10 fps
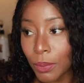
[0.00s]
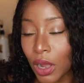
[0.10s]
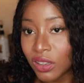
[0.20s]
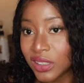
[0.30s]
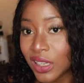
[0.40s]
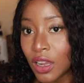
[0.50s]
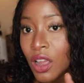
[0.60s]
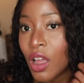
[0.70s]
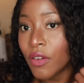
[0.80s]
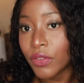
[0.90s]
Ulta
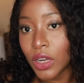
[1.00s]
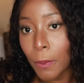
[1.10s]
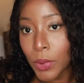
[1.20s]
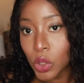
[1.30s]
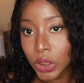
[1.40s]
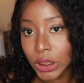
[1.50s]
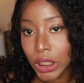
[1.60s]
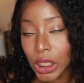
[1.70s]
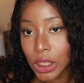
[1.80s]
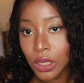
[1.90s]
for a brow
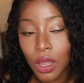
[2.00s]
gel.